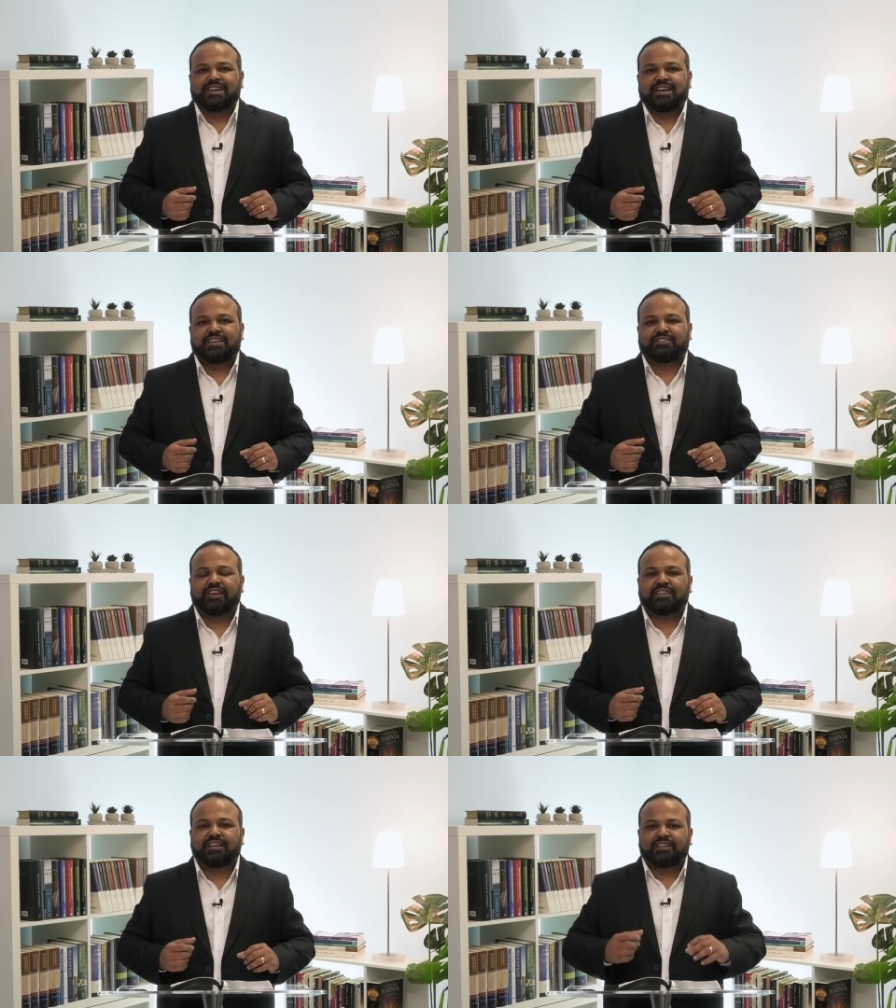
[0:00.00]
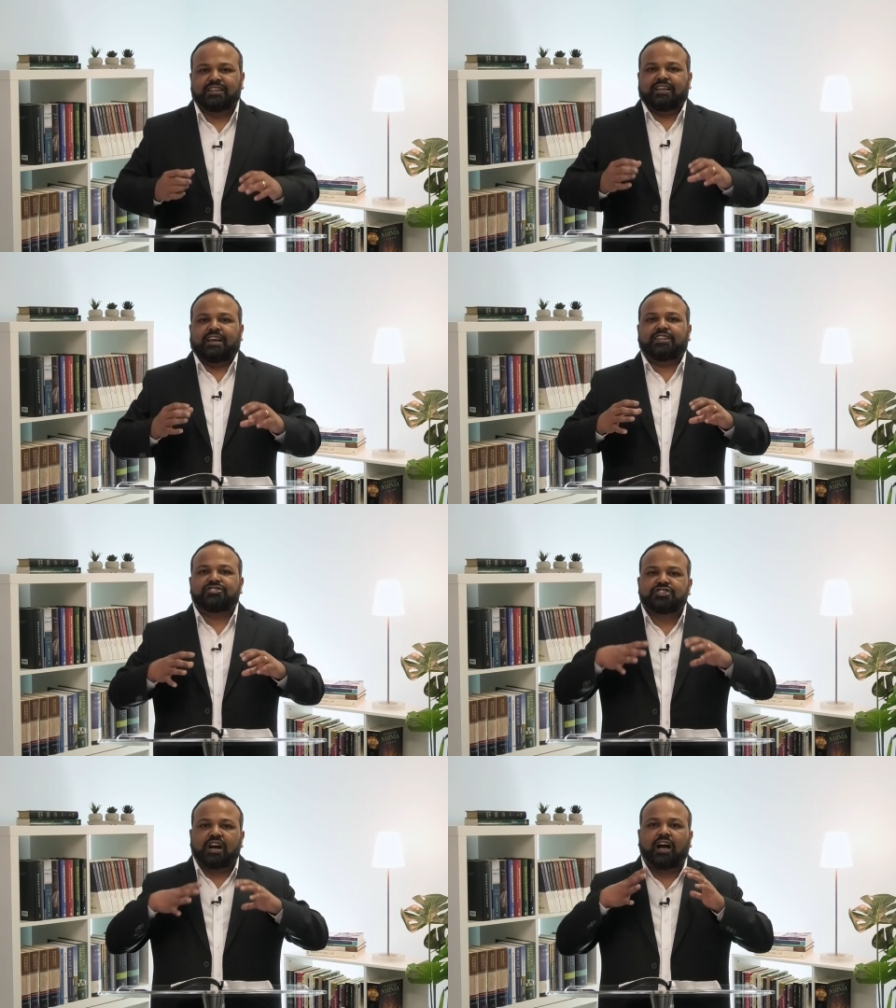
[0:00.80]
He's saying that a
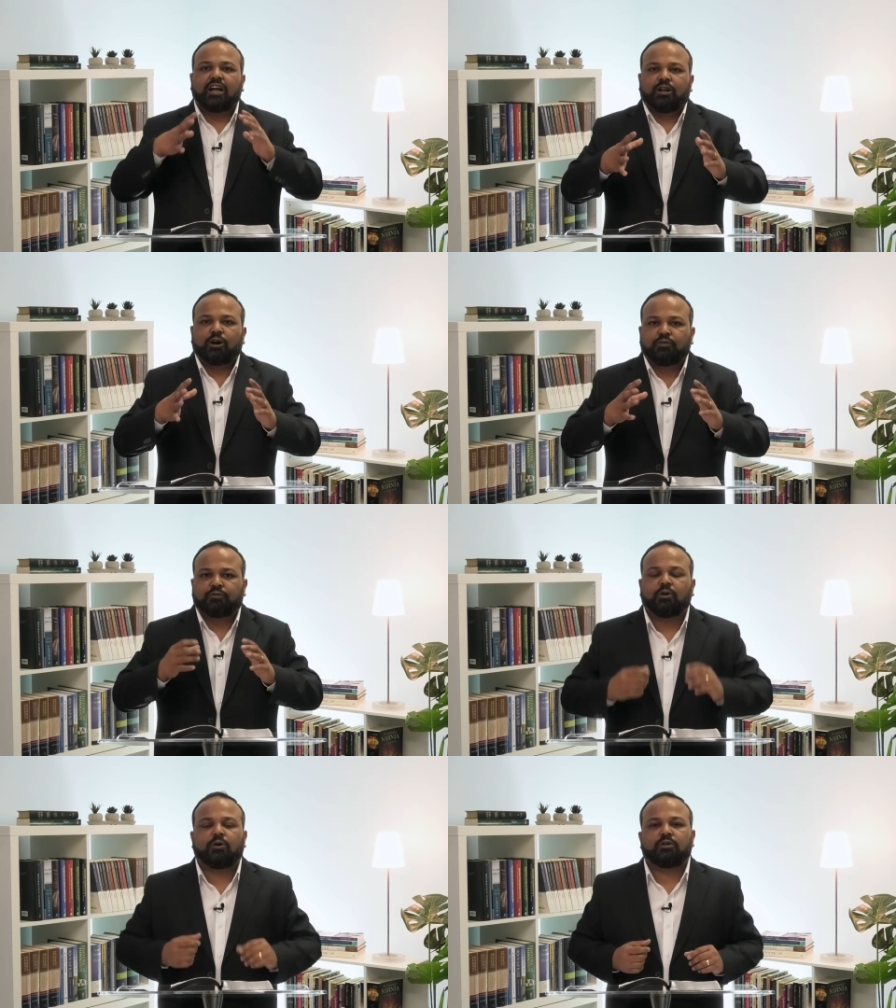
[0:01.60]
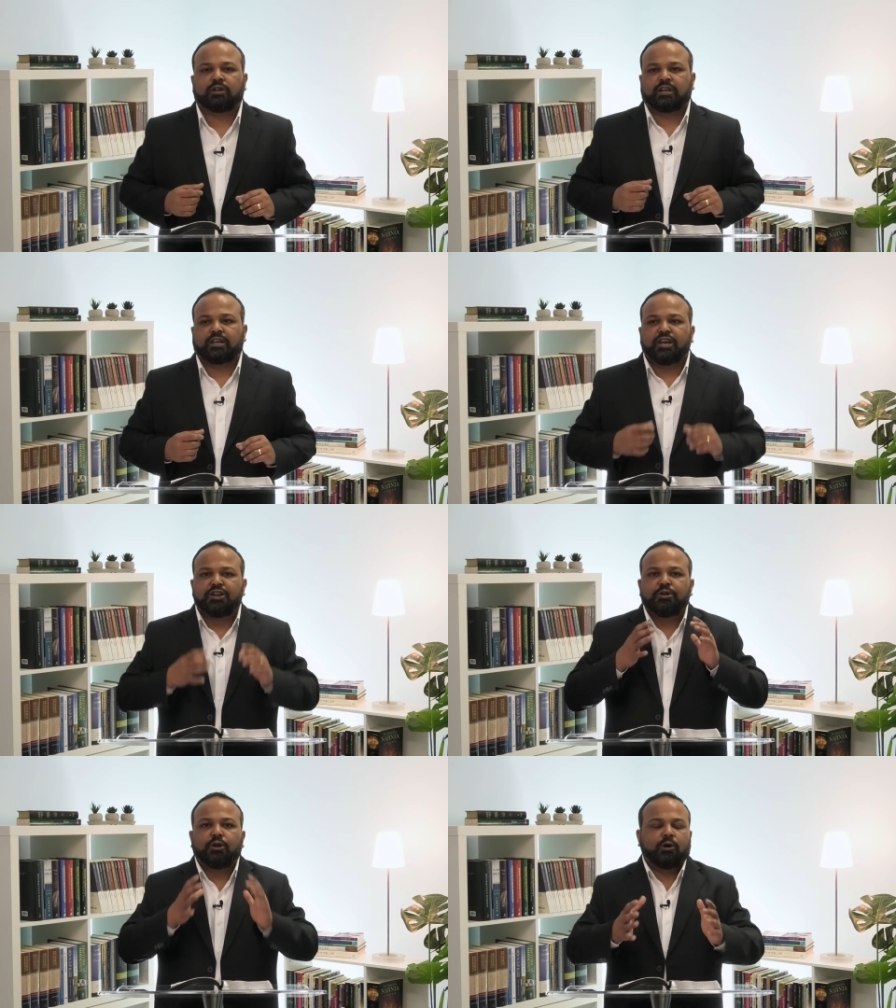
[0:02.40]
child of God
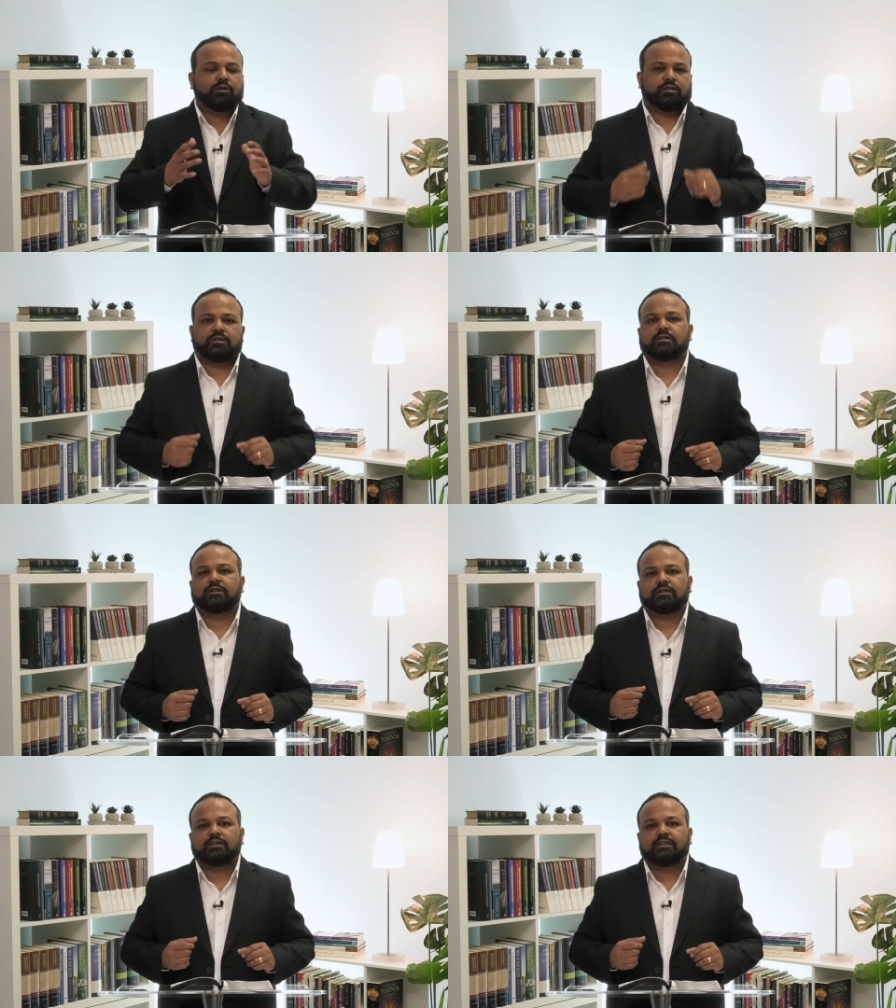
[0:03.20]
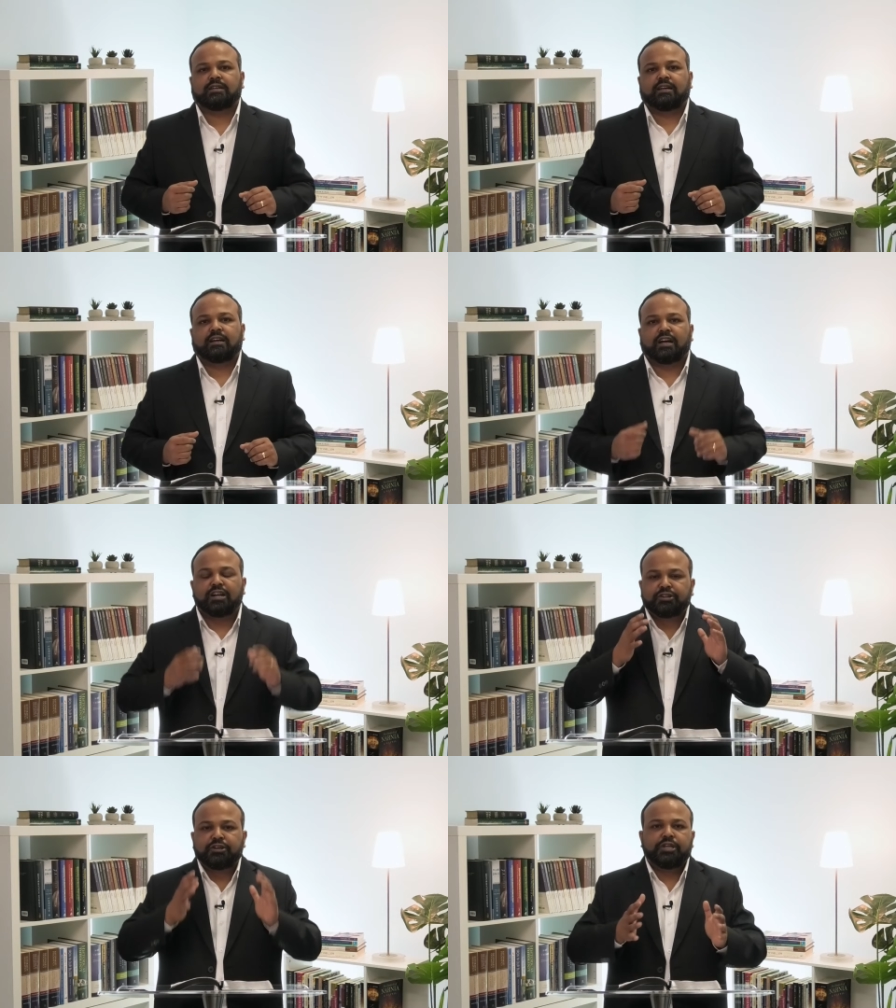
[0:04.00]
cannot
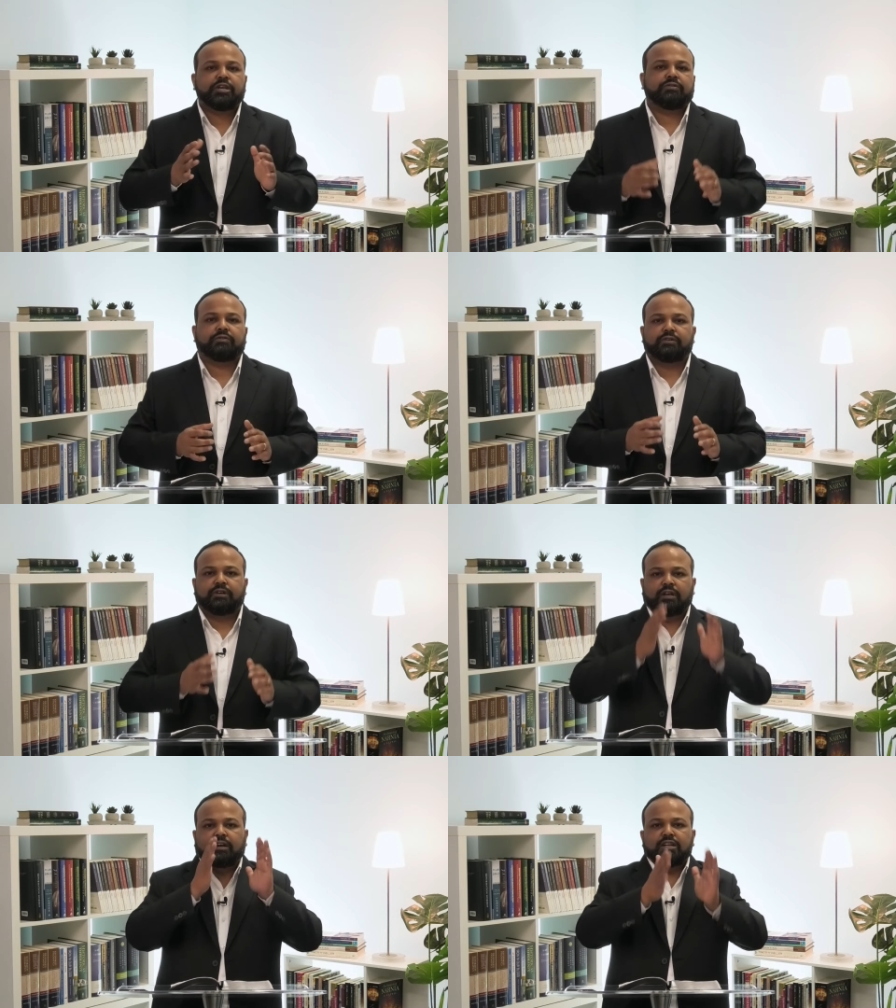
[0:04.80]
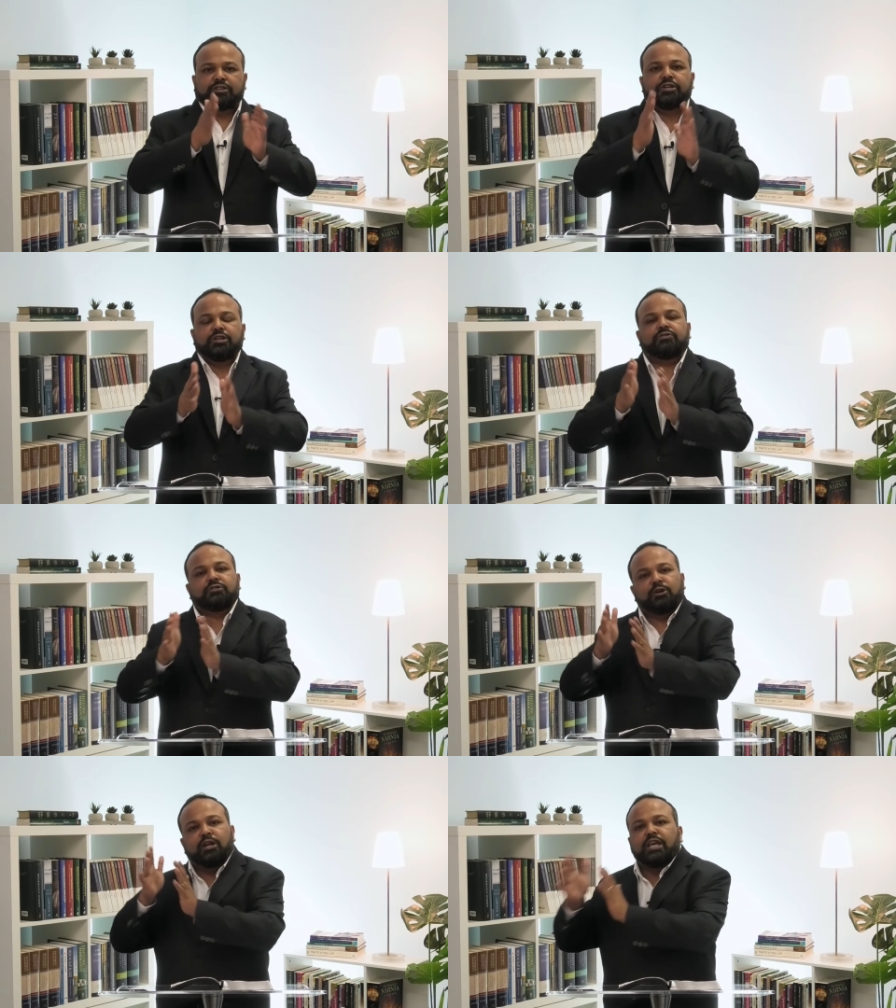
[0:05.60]
continue continue
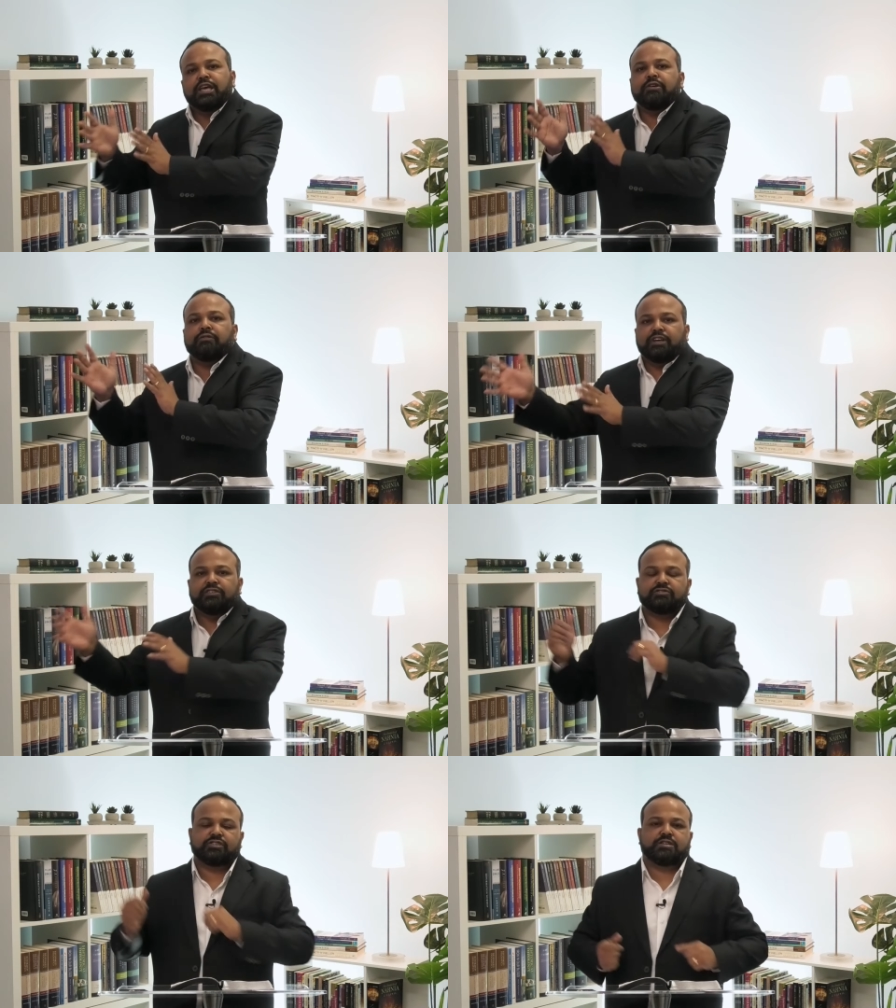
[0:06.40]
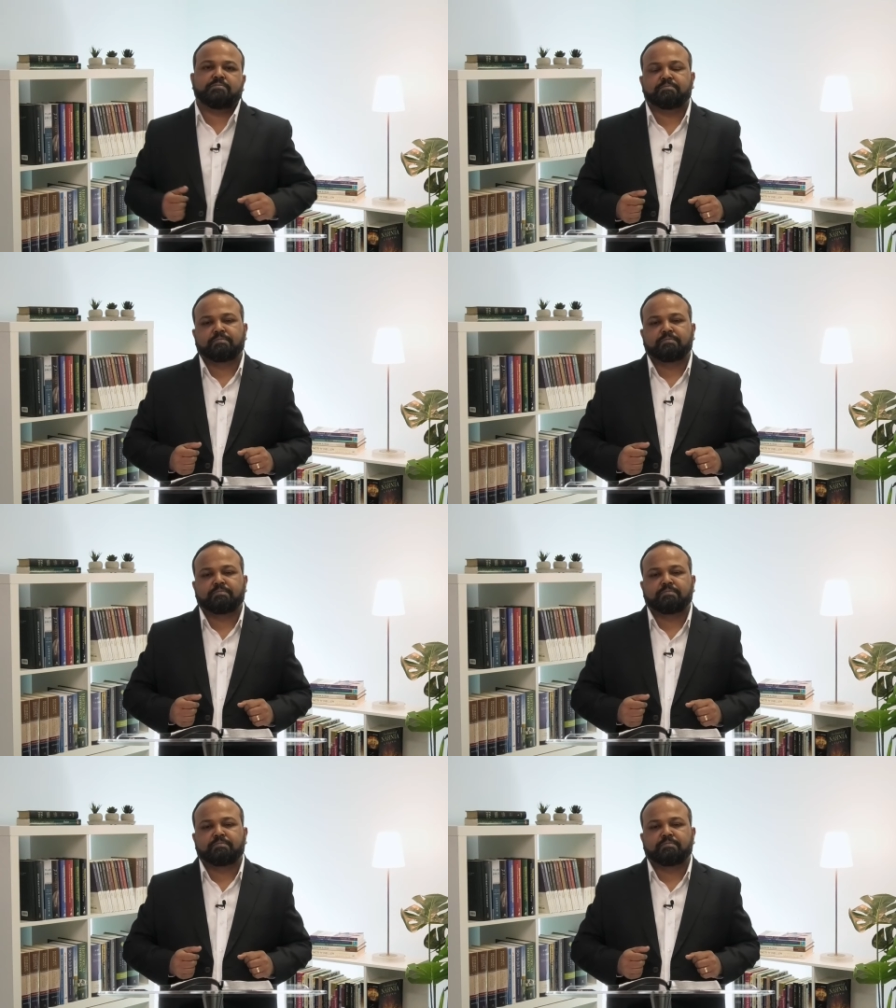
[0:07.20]
to live in sin.